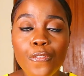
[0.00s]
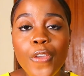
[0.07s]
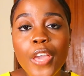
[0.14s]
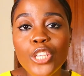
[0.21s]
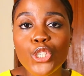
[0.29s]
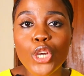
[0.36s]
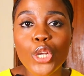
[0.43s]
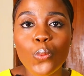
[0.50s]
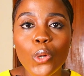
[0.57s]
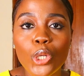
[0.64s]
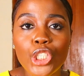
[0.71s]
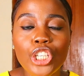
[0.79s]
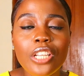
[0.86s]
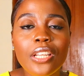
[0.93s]
If you enjoyed
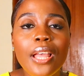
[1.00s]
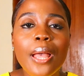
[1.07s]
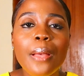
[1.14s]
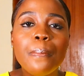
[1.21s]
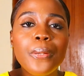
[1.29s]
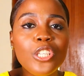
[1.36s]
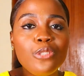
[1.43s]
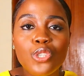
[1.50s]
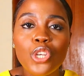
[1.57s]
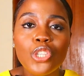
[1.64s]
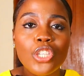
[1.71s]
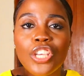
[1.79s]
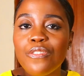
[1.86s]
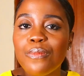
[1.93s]
watching, please be
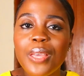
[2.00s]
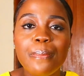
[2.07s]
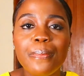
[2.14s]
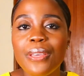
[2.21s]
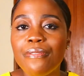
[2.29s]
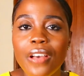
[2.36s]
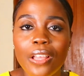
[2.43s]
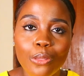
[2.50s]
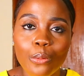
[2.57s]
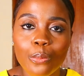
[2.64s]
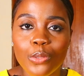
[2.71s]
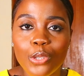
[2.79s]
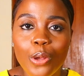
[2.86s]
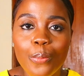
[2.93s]
sure to give me a big fat
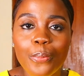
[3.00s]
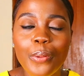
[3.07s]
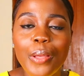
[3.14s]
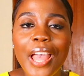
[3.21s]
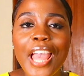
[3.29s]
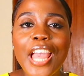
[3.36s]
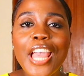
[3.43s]
thumbs up.